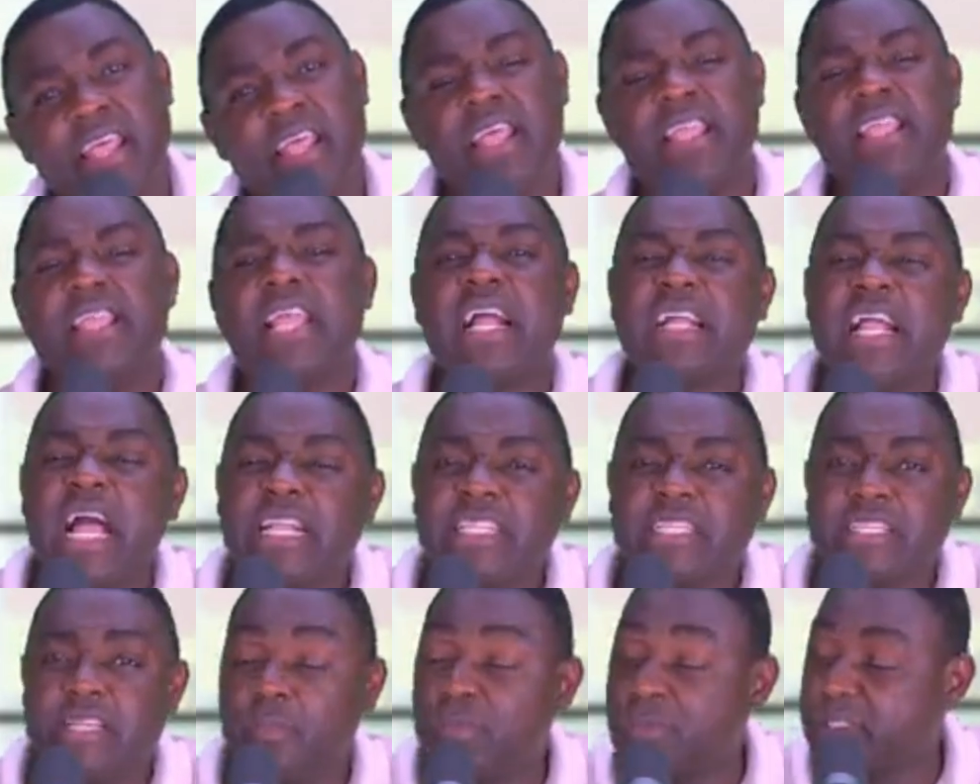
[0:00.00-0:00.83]
You
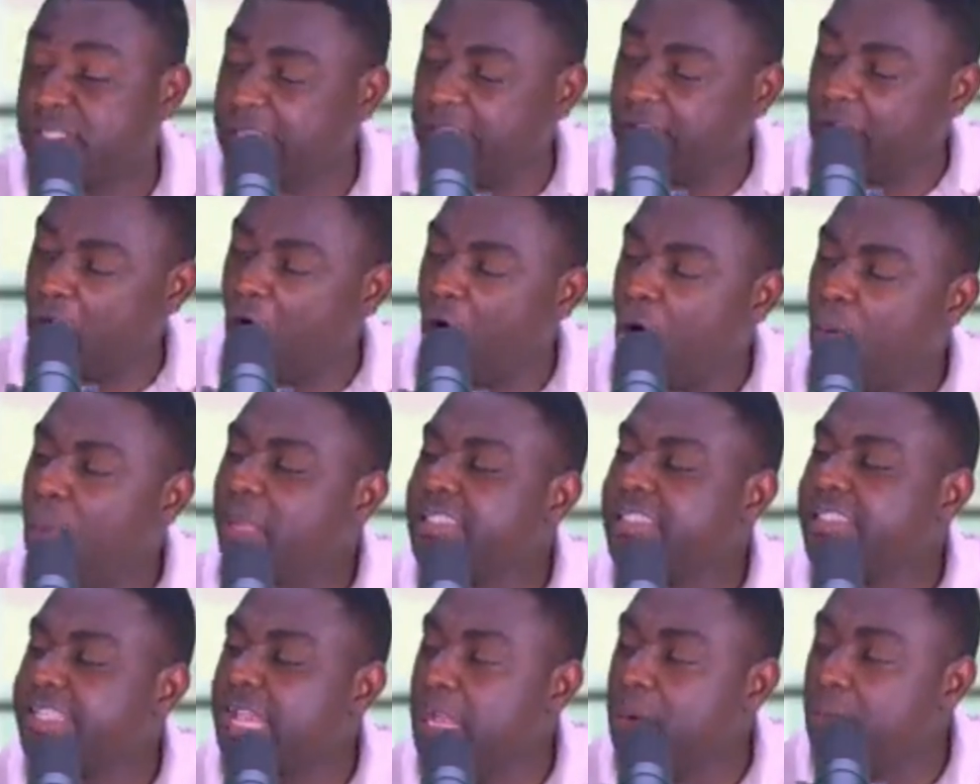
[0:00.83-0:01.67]
catch them say,
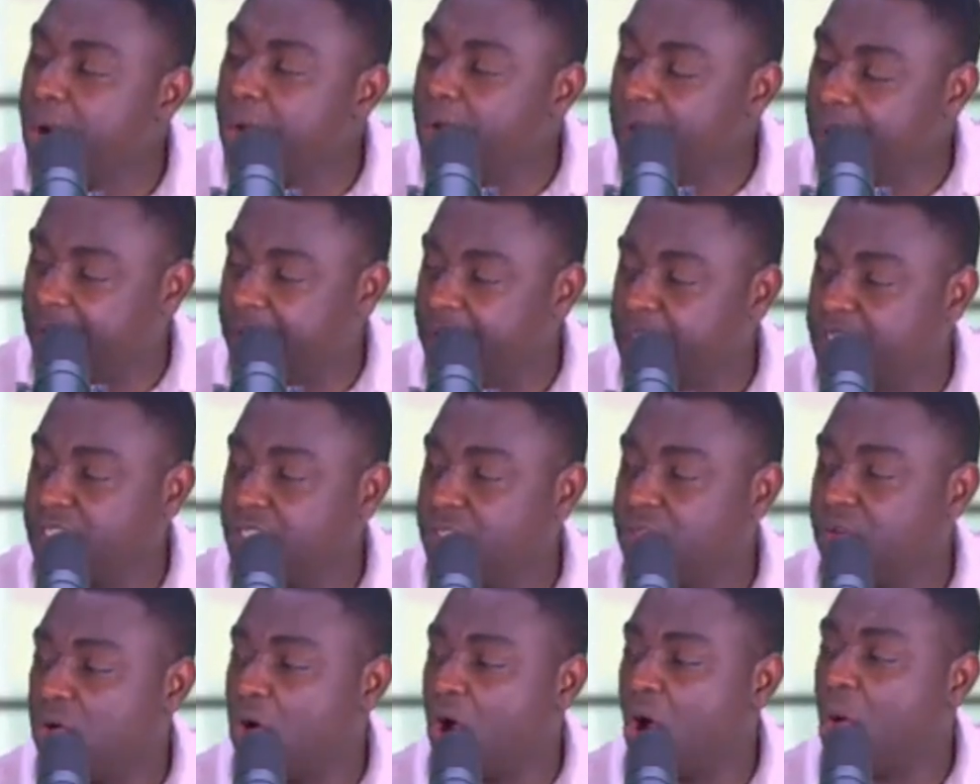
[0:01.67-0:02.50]
almost same
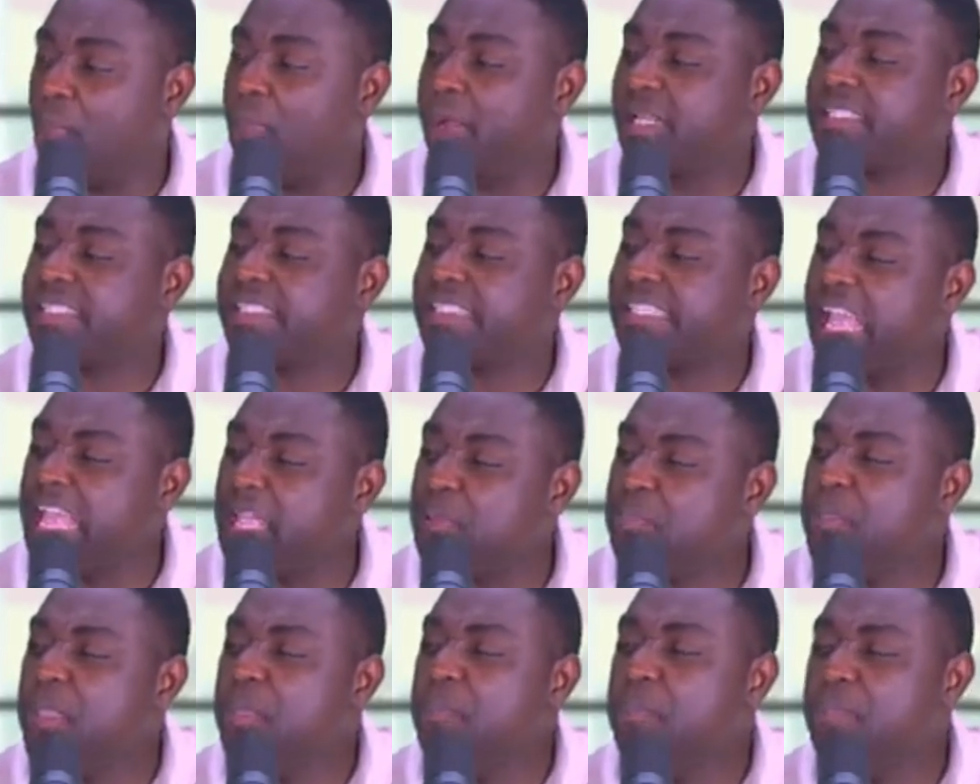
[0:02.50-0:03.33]
educational, almost say,
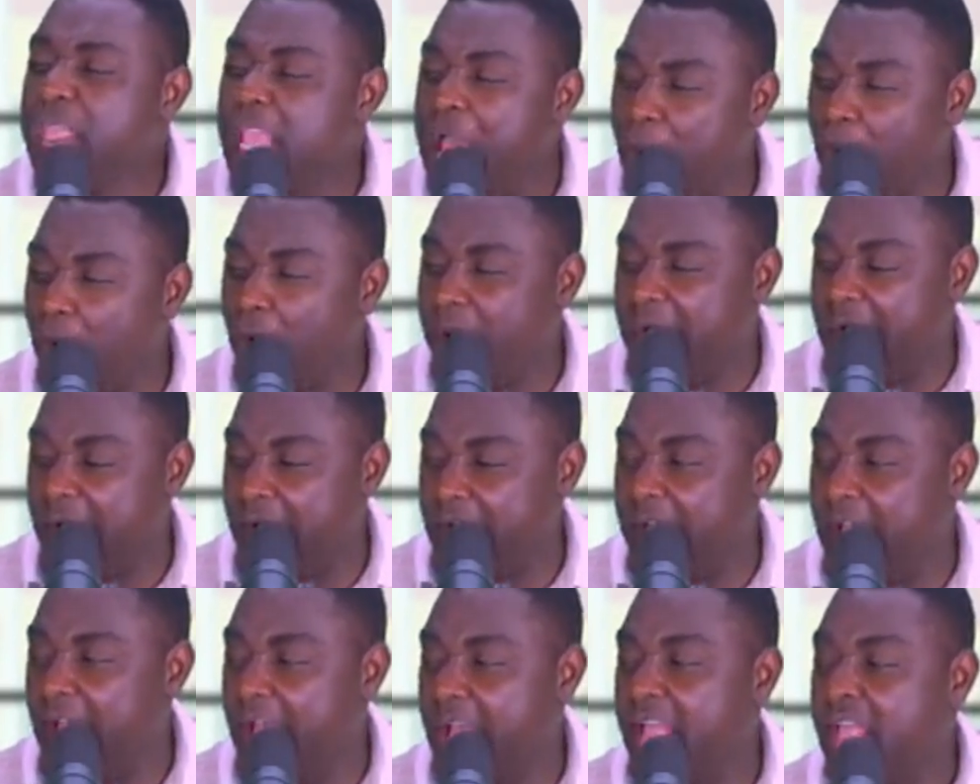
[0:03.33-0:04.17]
Bibia or
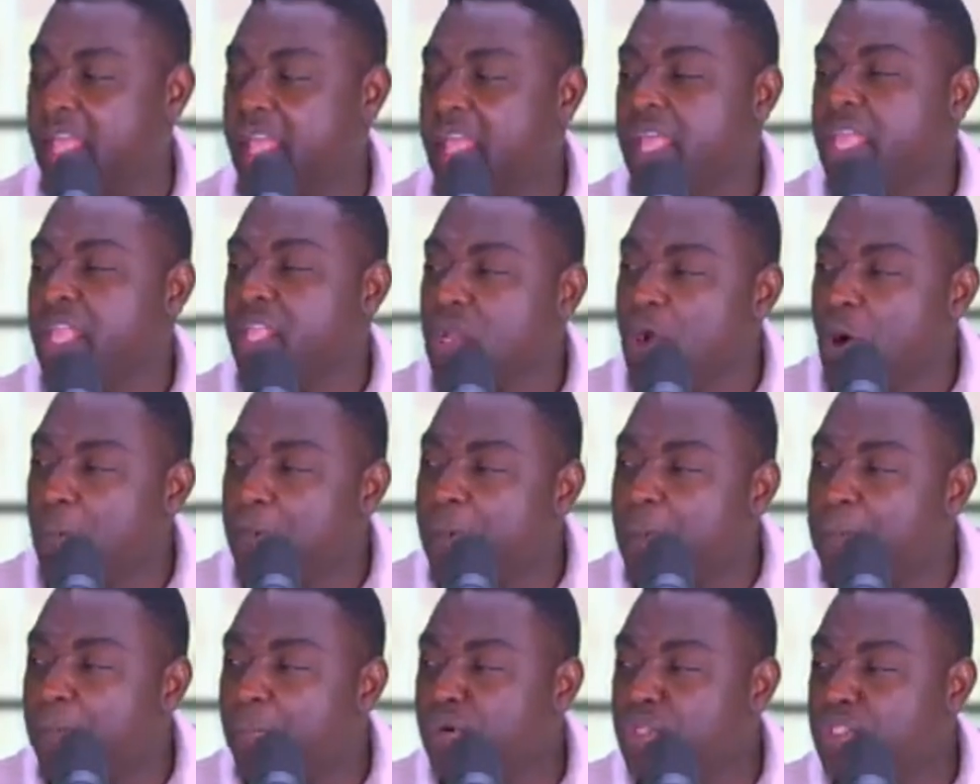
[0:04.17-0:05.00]
Ghana. You
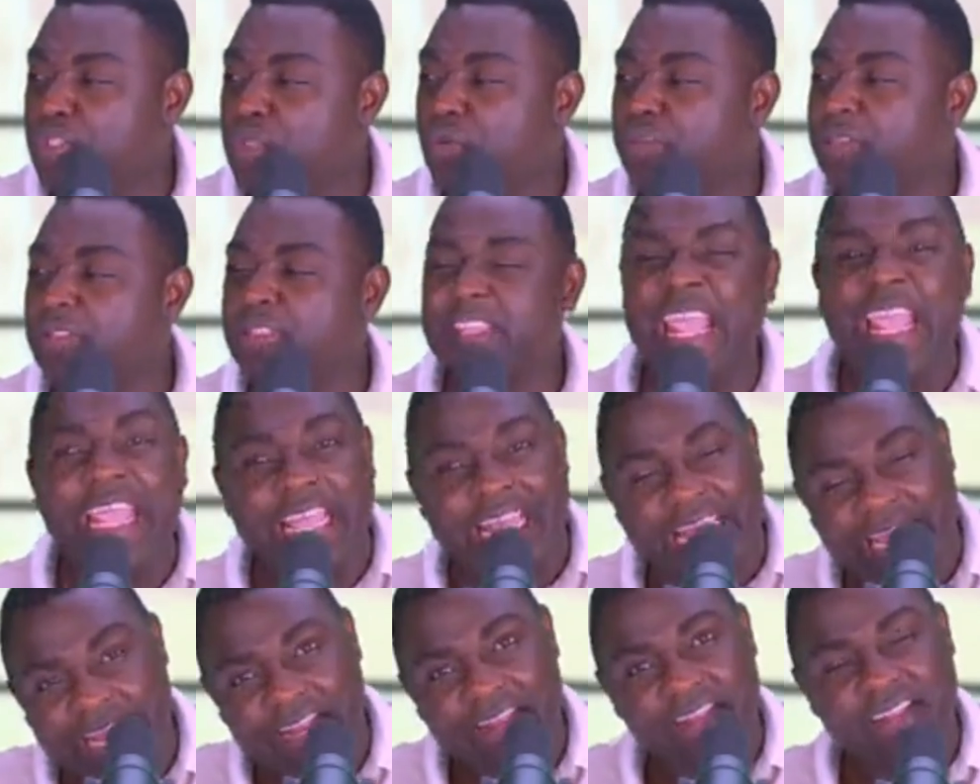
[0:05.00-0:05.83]
people should
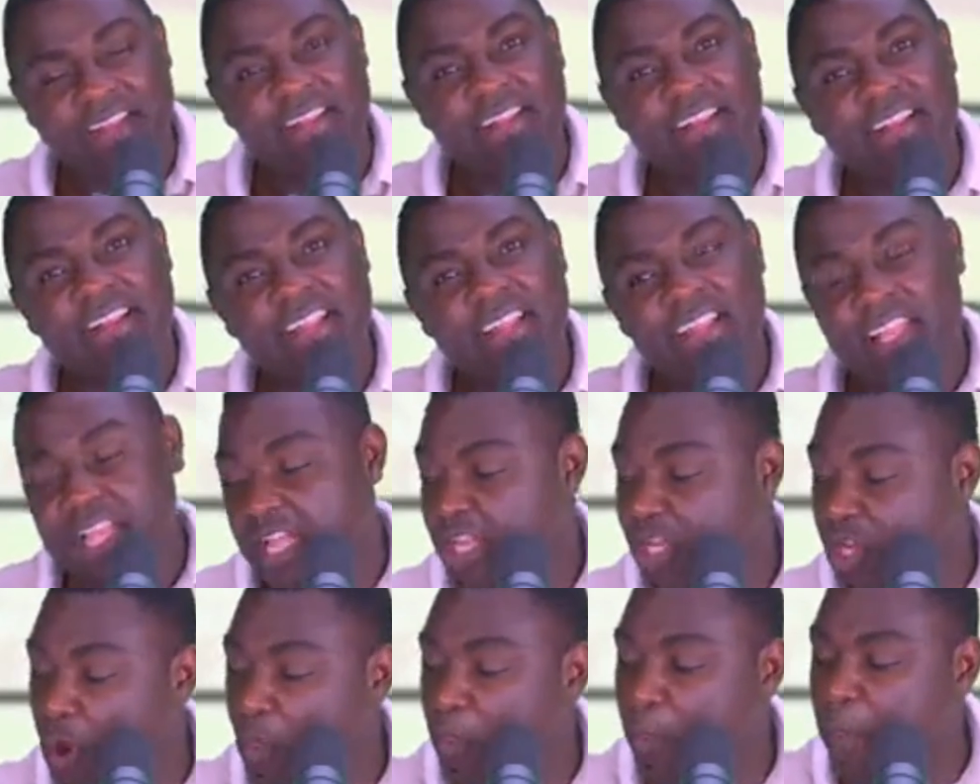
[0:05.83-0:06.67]
think.
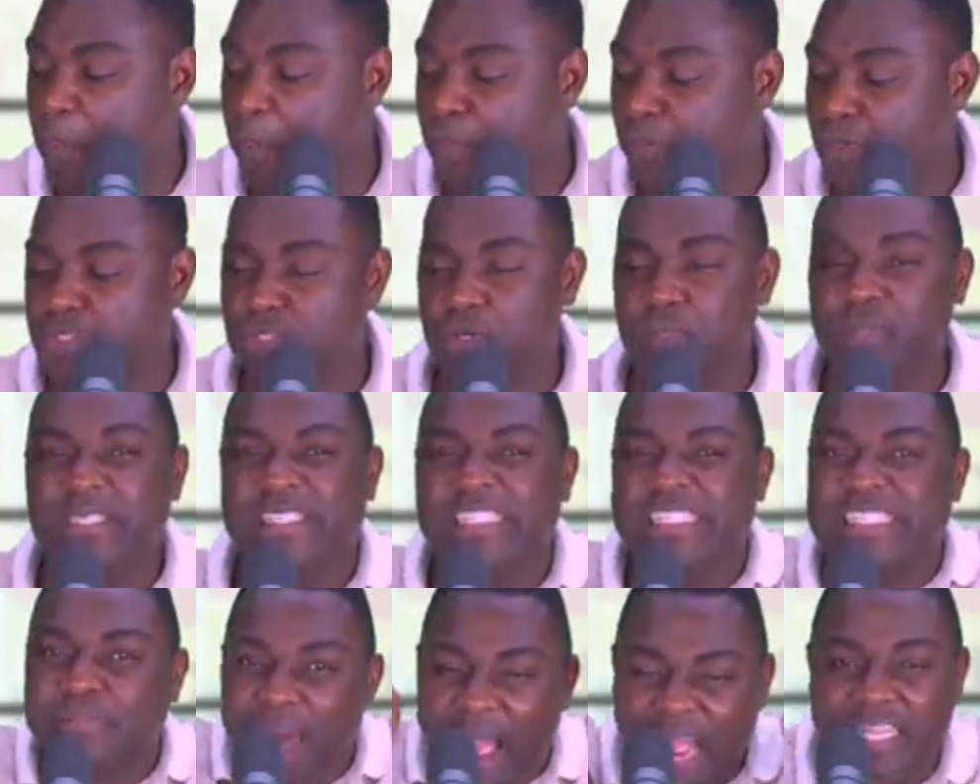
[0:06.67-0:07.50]
You people should be
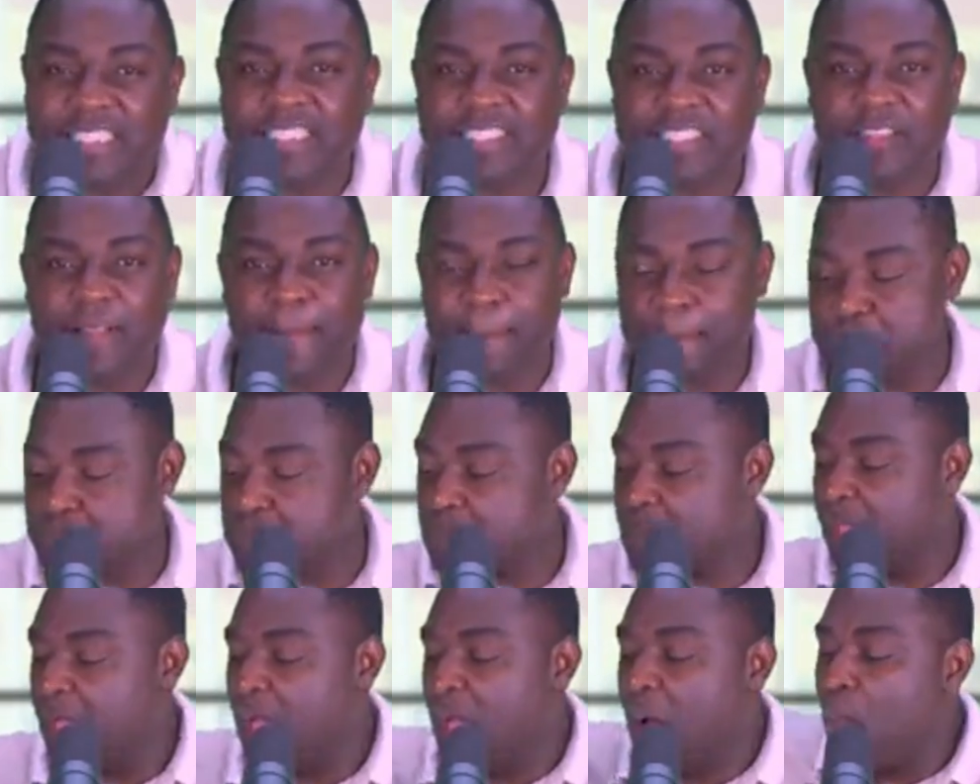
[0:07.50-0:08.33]
smart.
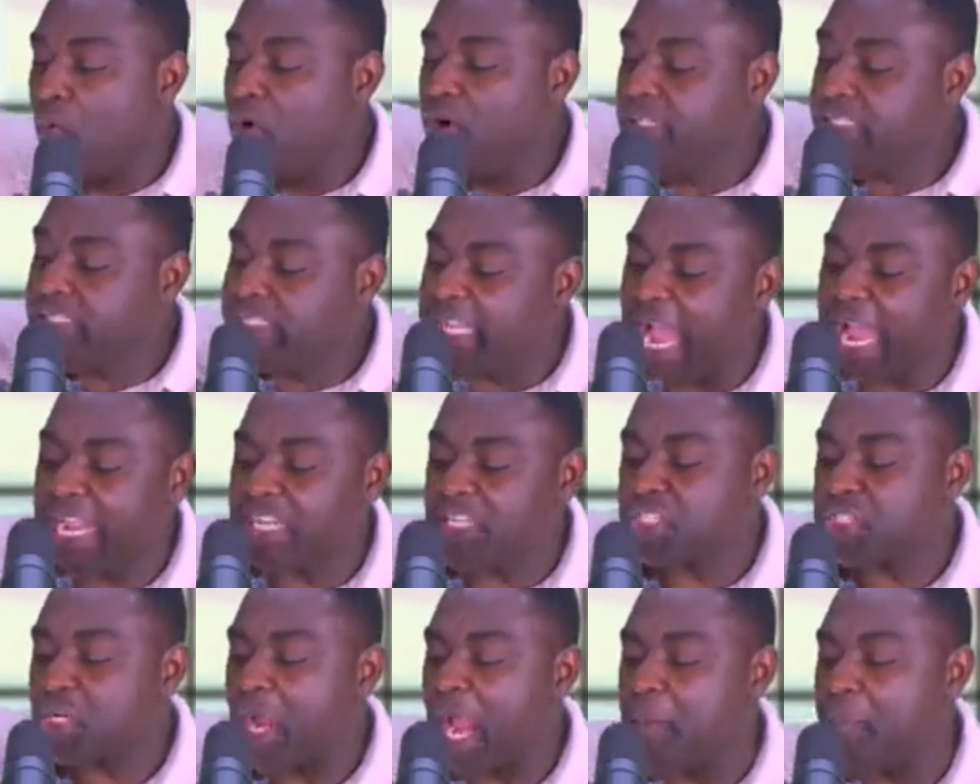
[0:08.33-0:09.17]
Munjai
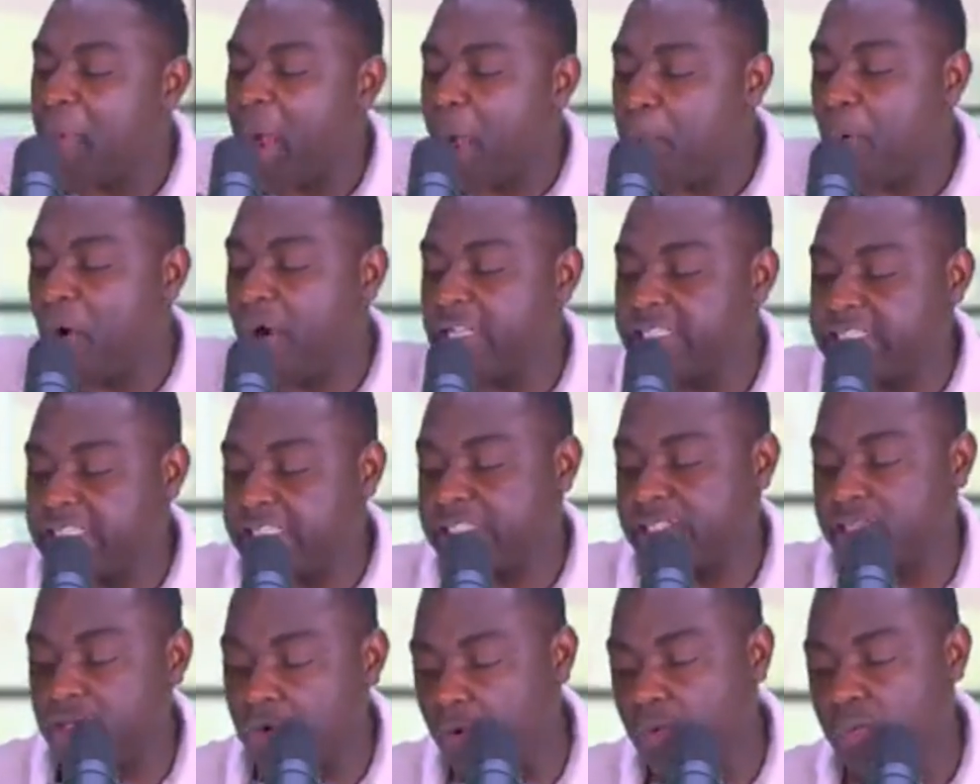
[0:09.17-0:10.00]
tribal
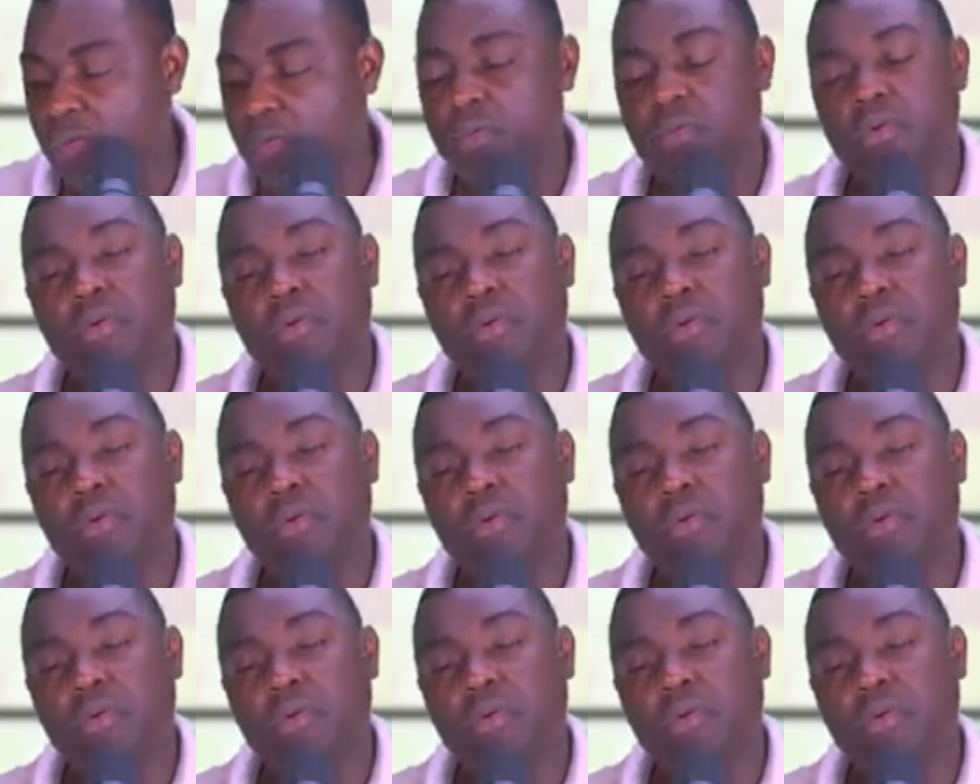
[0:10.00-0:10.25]
politics, no?